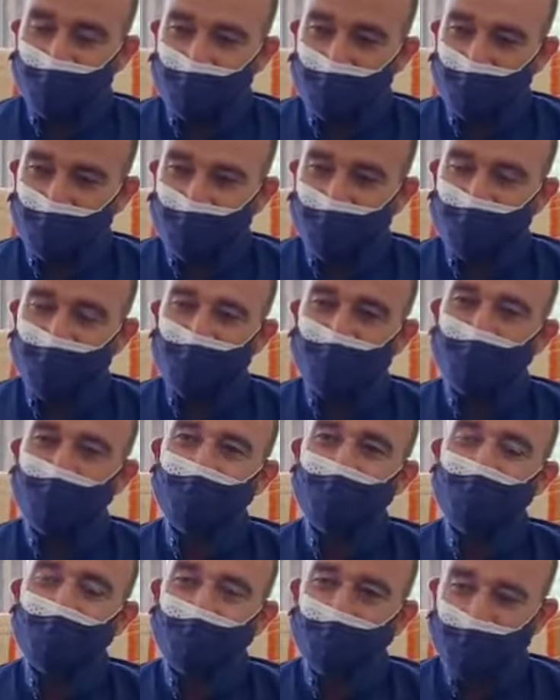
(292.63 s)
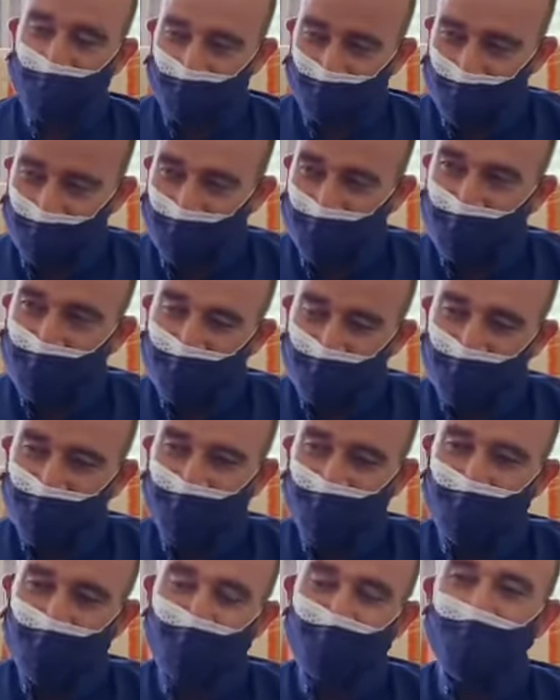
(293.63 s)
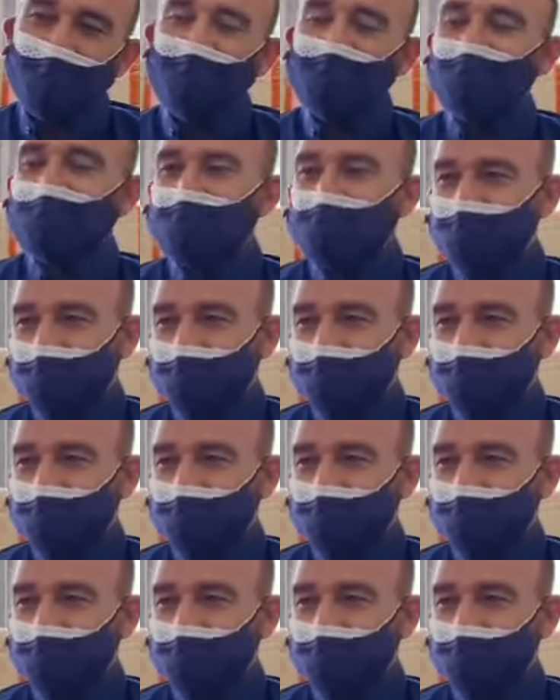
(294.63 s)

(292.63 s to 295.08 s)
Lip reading: these harvesting indices. We call them as